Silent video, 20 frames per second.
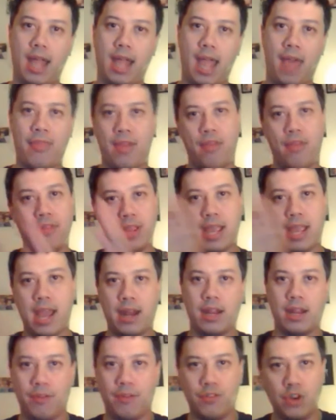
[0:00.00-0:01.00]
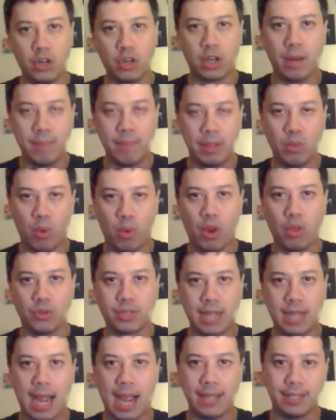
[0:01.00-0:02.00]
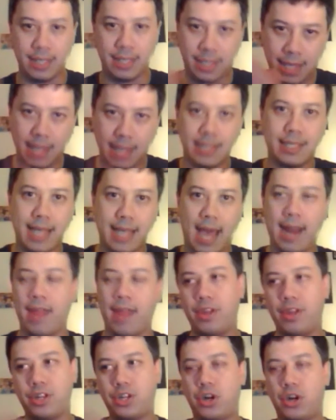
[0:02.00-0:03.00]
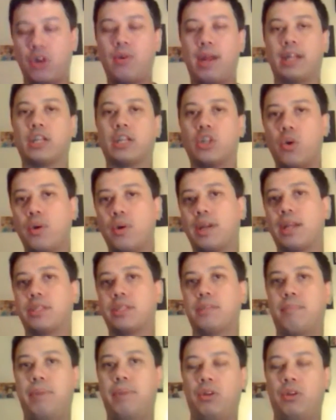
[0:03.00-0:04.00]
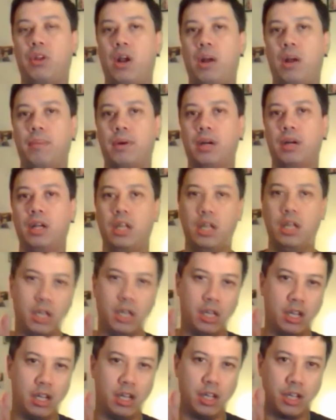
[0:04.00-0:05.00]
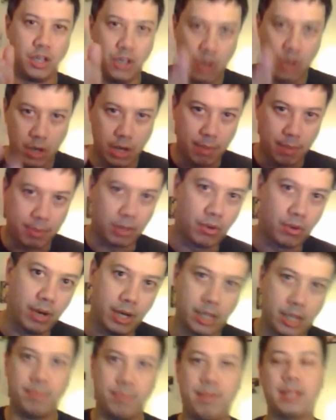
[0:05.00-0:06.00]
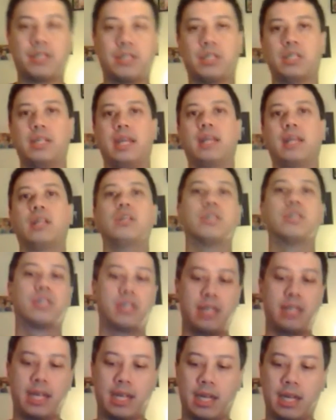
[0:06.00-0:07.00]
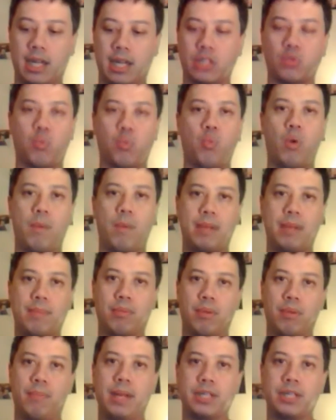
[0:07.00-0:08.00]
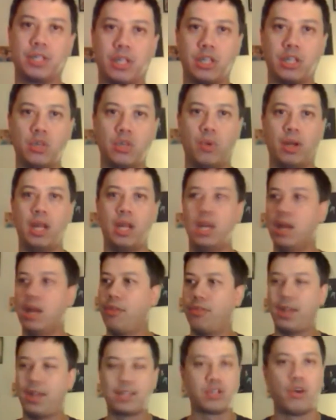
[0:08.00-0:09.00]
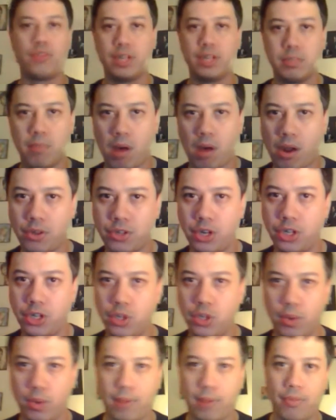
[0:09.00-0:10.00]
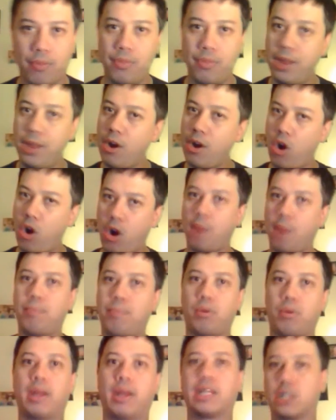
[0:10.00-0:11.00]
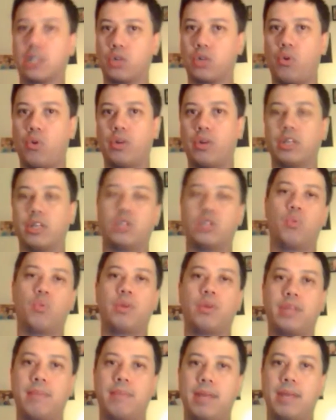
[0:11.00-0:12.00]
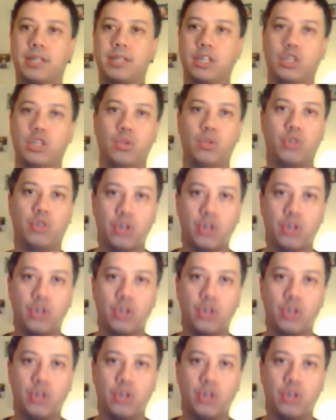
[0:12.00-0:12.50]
And then yet, if you're going to be one of those guys that does that and then turn around and go against Imperial armor, you're a hypocrite, basically taking against what people are basically doing. That's all these models are doing. They are priced accordingly to what they basically do.